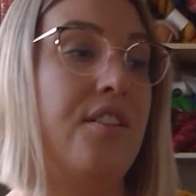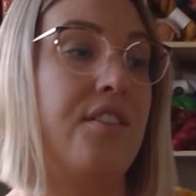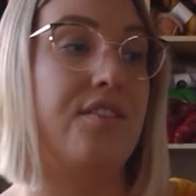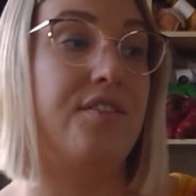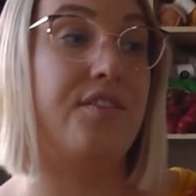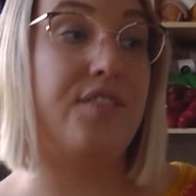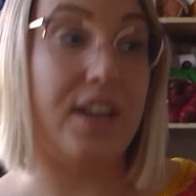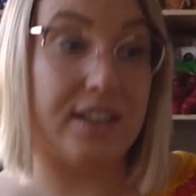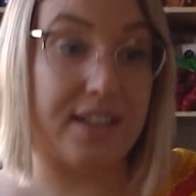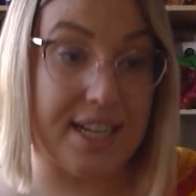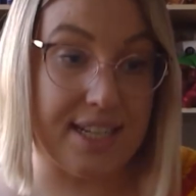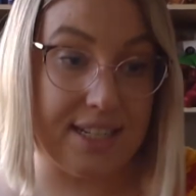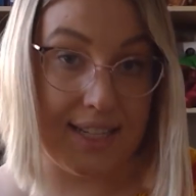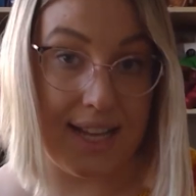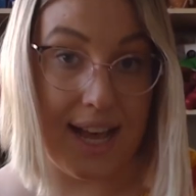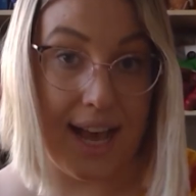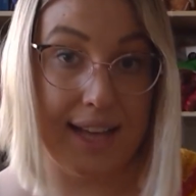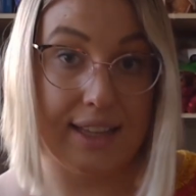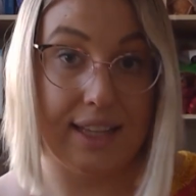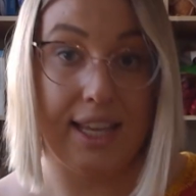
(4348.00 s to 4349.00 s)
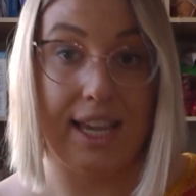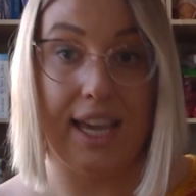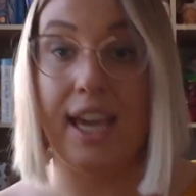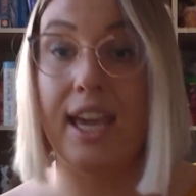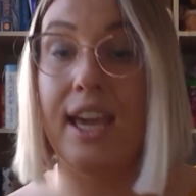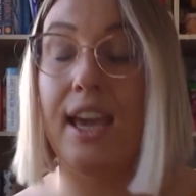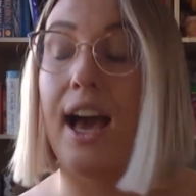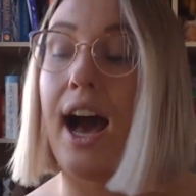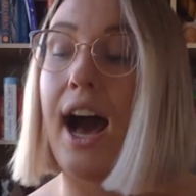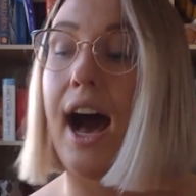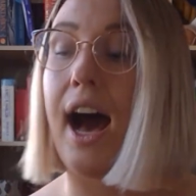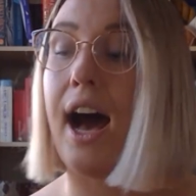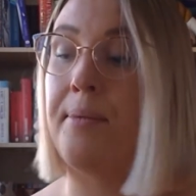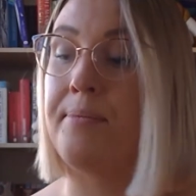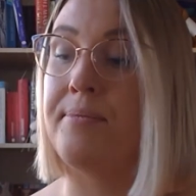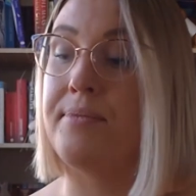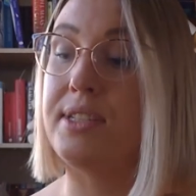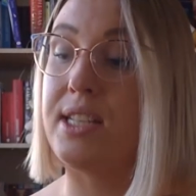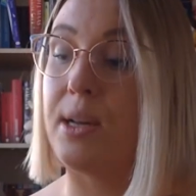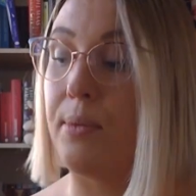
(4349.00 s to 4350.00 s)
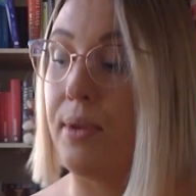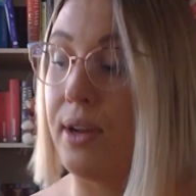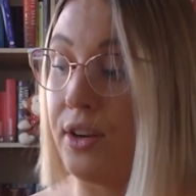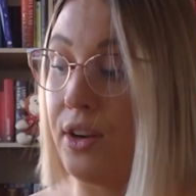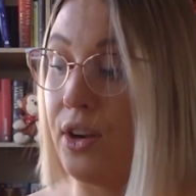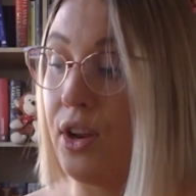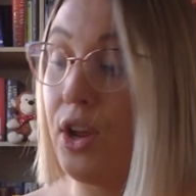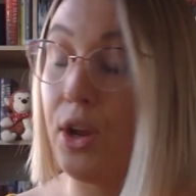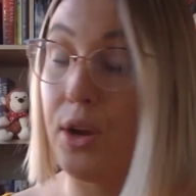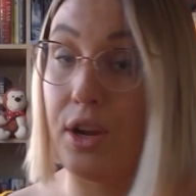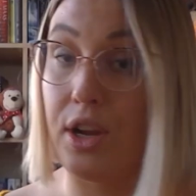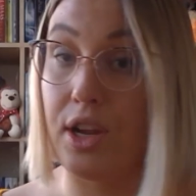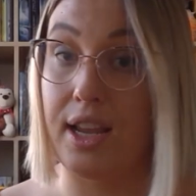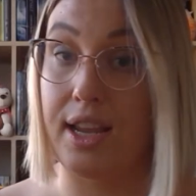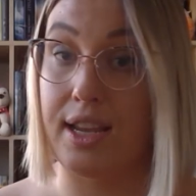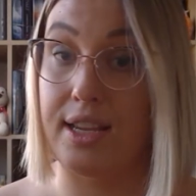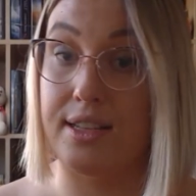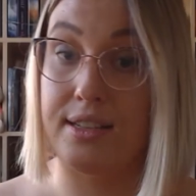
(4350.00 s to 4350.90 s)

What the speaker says: Very sadly, someone who